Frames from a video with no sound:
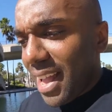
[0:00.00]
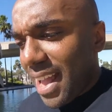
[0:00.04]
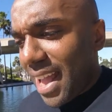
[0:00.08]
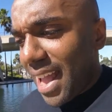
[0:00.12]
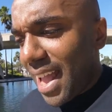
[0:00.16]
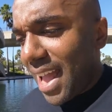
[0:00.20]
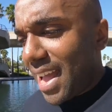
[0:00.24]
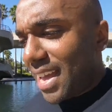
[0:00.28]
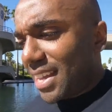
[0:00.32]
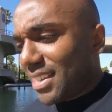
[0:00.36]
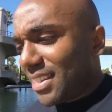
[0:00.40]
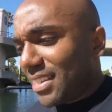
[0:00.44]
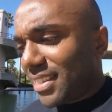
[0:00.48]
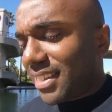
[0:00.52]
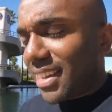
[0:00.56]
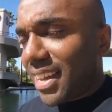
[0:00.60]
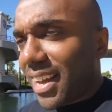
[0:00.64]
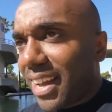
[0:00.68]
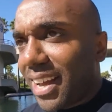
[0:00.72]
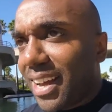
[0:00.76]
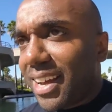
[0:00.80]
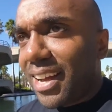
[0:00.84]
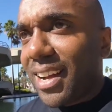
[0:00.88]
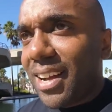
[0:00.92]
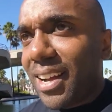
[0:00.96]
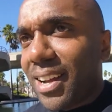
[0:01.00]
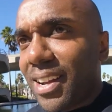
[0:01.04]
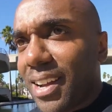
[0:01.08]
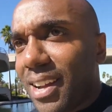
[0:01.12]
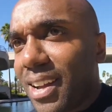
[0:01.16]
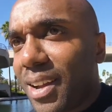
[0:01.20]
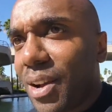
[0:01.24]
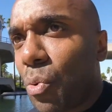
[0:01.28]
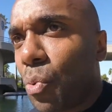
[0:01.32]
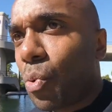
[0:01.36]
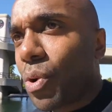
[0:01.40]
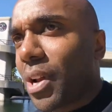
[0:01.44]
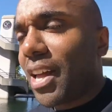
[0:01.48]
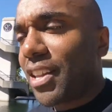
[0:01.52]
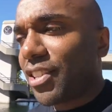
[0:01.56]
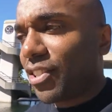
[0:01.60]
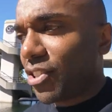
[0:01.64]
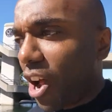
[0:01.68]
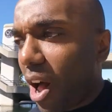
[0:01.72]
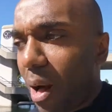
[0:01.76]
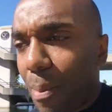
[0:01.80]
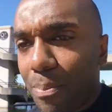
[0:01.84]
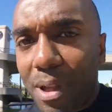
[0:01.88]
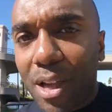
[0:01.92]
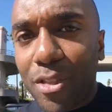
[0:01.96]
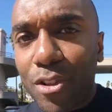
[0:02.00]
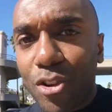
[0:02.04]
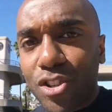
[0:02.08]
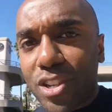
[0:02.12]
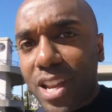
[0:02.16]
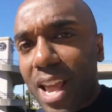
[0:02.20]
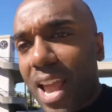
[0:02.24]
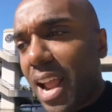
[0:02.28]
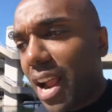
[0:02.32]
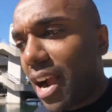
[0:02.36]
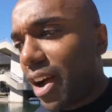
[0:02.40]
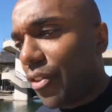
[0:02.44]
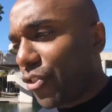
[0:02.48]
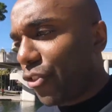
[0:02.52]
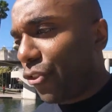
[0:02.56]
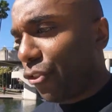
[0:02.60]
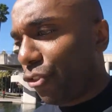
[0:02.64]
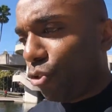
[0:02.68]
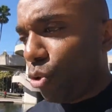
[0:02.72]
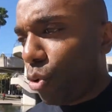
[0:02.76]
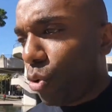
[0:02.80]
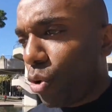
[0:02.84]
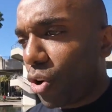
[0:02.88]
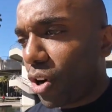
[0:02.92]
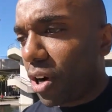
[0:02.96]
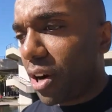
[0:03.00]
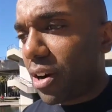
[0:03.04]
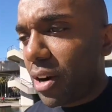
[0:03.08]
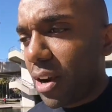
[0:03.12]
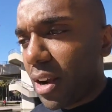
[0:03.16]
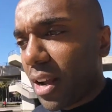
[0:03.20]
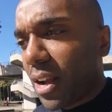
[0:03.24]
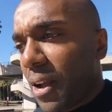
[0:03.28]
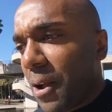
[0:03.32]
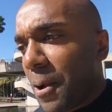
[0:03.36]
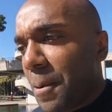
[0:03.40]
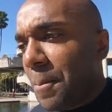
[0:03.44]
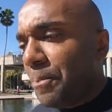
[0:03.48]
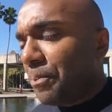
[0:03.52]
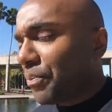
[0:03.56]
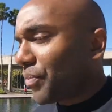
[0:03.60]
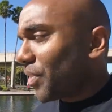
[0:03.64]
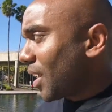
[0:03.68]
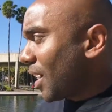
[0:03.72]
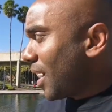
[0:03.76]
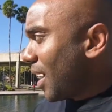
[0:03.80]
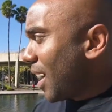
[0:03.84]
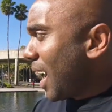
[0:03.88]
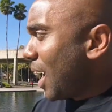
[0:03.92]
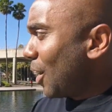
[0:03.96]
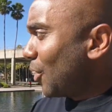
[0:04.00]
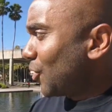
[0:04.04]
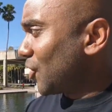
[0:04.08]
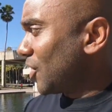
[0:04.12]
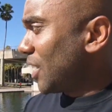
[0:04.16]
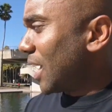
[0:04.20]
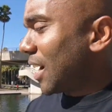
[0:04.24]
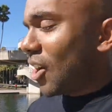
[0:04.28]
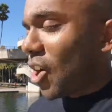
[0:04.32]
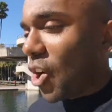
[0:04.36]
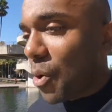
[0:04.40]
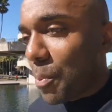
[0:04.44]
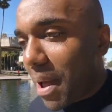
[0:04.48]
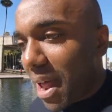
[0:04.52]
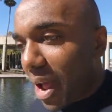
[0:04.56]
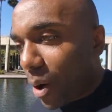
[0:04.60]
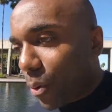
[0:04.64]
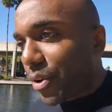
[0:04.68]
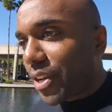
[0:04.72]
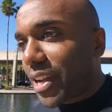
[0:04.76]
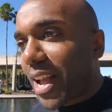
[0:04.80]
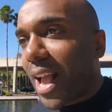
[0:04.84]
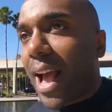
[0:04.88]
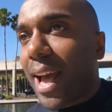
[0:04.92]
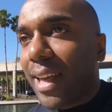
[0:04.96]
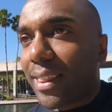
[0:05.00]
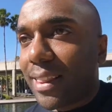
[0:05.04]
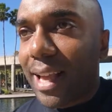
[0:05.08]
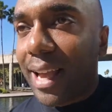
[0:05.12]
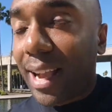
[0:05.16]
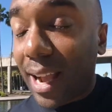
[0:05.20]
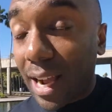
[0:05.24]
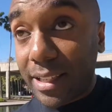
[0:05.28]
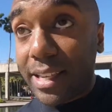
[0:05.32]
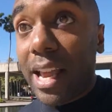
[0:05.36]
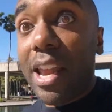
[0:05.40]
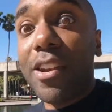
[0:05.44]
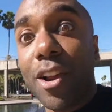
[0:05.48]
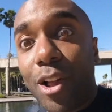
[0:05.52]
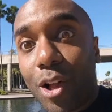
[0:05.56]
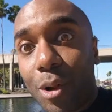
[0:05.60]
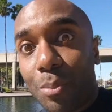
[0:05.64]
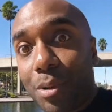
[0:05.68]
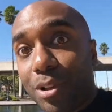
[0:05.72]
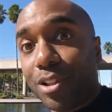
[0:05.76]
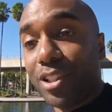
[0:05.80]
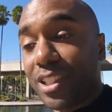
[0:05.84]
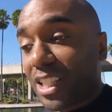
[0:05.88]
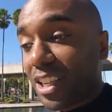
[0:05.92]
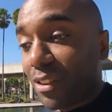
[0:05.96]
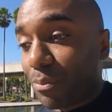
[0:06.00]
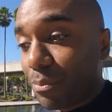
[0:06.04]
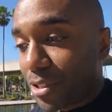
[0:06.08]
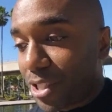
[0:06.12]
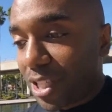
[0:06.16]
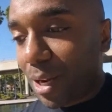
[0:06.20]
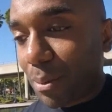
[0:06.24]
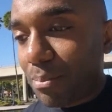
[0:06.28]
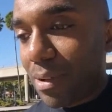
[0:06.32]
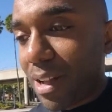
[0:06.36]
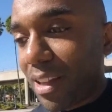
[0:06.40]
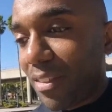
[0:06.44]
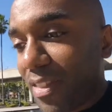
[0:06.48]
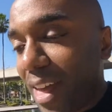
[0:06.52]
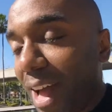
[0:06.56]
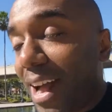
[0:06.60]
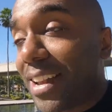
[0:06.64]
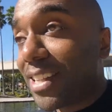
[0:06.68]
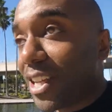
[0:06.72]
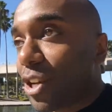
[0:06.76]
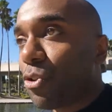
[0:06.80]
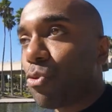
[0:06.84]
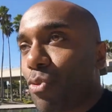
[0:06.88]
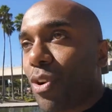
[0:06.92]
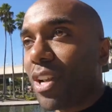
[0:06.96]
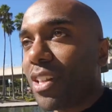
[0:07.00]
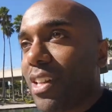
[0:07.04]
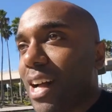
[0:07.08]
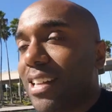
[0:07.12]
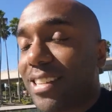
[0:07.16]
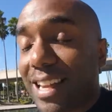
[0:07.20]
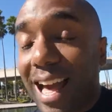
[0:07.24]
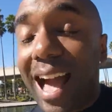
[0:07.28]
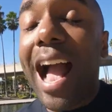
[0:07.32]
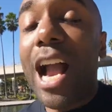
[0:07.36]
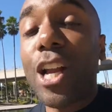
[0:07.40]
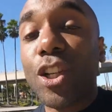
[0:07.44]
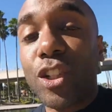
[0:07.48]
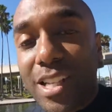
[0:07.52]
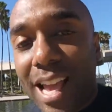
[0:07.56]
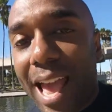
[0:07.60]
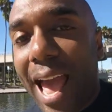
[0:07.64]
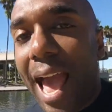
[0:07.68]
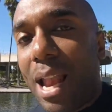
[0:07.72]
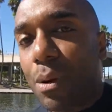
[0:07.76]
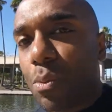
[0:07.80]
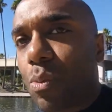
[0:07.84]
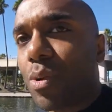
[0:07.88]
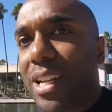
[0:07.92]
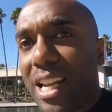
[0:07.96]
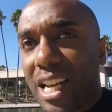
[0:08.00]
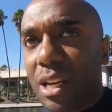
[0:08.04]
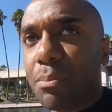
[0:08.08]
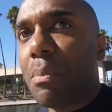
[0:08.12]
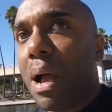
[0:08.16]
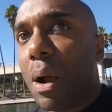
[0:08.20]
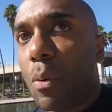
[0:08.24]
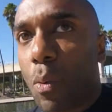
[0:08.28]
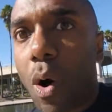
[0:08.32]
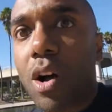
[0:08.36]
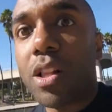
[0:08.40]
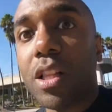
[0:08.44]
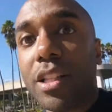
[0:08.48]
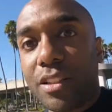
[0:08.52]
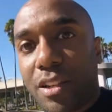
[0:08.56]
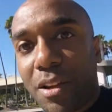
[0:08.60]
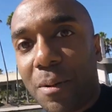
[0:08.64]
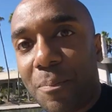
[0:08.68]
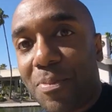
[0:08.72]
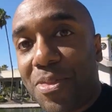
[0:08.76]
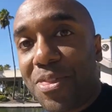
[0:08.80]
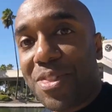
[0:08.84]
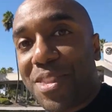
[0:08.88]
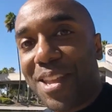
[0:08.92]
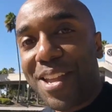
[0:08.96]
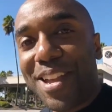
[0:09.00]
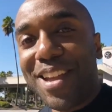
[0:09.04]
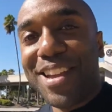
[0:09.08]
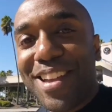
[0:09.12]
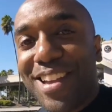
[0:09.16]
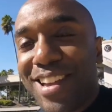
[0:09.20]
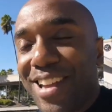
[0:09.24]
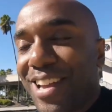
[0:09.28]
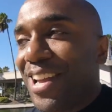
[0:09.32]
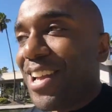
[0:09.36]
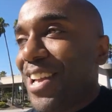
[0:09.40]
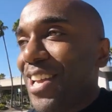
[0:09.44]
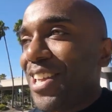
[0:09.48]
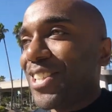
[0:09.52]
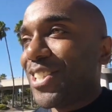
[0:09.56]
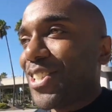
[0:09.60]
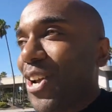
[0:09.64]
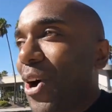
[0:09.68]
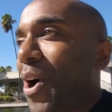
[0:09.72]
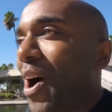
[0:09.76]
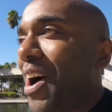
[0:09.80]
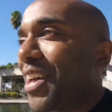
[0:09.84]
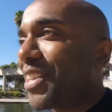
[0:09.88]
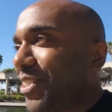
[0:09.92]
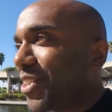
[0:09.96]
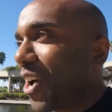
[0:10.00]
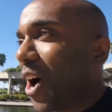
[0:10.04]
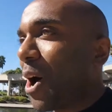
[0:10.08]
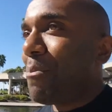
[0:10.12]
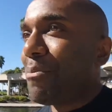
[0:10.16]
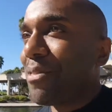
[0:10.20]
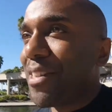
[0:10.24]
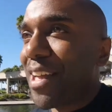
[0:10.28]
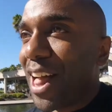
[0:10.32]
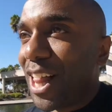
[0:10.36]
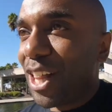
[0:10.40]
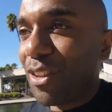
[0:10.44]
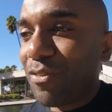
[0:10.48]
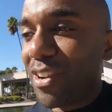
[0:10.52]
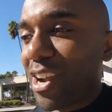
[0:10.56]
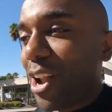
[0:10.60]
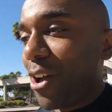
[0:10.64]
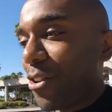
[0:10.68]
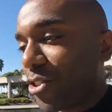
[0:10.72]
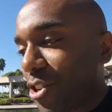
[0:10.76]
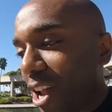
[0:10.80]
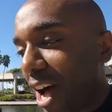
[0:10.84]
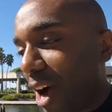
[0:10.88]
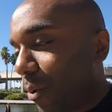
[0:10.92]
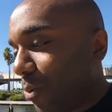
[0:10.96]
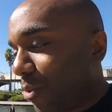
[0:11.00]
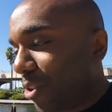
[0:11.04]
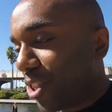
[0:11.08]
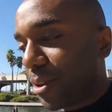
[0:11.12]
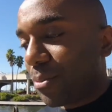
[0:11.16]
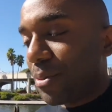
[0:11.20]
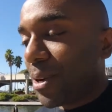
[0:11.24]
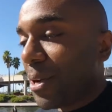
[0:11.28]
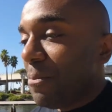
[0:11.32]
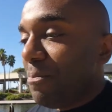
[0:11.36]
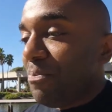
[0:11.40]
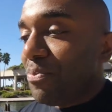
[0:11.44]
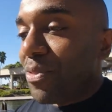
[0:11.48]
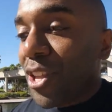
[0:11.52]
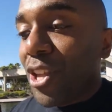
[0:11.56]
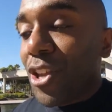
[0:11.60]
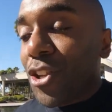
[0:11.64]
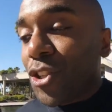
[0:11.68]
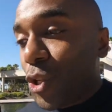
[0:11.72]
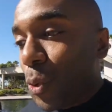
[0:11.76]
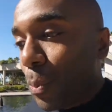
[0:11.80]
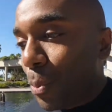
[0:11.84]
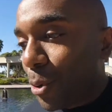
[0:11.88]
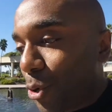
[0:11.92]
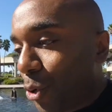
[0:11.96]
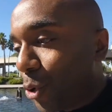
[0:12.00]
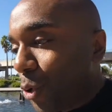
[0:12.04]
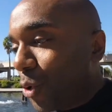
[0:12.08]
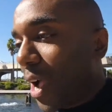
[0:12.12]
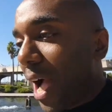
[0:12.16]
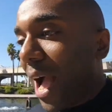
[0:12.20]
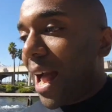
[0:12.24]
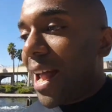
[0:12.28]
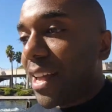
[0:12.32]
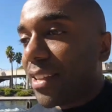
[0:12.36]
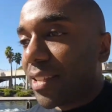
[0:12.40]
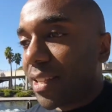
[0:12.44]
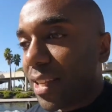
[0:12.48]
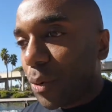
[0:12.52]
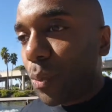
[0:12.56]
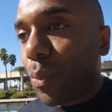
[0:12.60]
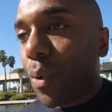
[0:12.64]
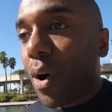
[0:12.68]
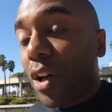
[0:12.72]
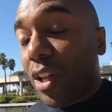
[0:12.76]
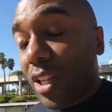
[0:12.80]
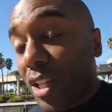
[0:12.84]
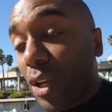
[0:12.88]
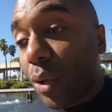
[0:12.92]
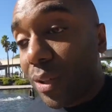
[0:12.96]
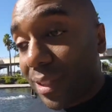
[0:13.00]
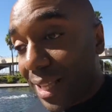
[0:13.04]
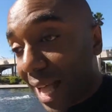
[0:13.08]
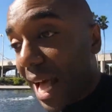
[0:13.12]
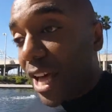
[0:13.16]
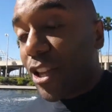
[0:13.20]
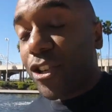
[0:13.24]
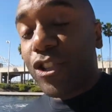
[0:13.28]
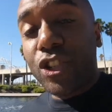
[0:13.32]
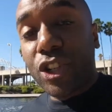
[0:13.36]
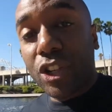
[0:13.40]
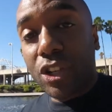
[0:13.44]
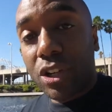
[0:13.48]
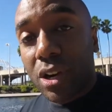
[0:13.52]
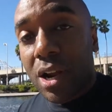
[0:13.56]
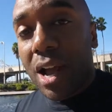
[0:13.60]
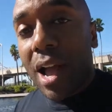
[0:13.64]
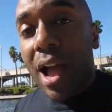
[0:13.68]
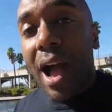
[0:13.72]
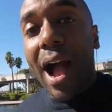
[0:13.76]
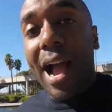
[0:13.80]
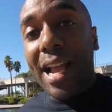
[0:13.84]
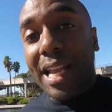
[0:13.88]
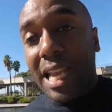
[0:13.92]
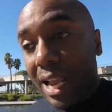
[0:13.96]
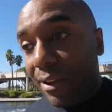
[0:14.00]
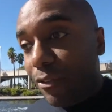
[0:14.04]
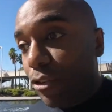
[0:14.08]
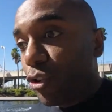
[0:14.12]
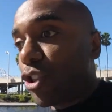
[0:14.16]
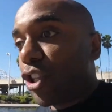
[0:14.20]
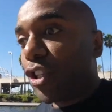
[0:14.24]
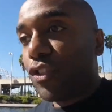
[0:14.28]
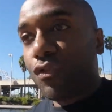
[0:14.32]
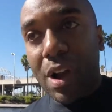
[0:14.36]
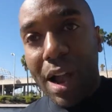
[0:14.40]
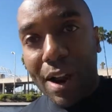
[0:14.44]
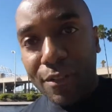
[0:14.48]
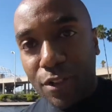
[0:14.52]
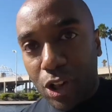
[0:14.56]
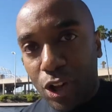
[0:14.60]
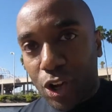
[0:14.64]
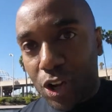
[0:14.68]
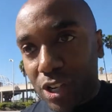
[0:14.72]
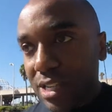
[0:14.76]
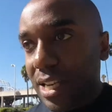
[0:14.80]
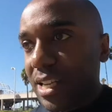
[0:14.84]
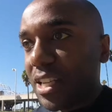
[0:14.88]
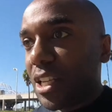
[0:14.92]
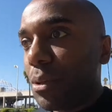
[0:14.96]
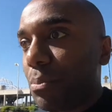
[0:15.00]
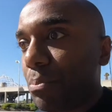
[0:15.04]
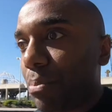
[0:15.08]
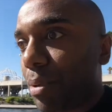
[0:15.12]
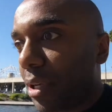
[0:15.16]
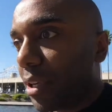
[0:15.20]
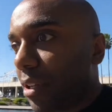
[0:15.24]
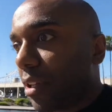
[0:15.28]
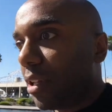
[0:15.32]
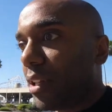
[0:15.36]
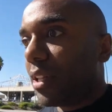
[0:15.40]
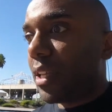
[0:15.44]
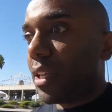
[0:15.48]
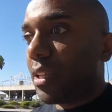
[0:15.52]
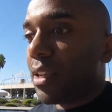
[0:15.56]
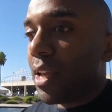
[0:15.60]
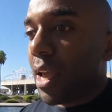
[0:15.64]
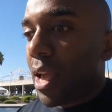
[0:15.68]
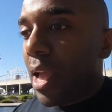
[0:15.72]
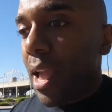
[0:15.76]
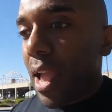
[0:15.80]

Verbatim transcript: And when I saw him the other day on the floor, I was like, oh man, I wish I had a $10 bill to give him or something like that. Didn't realize I actually had one in my wallet. So I saw him in the elevator, I was talking with him. Super cool guy. I said, well, last year I gave you this $5 Canadian bill, and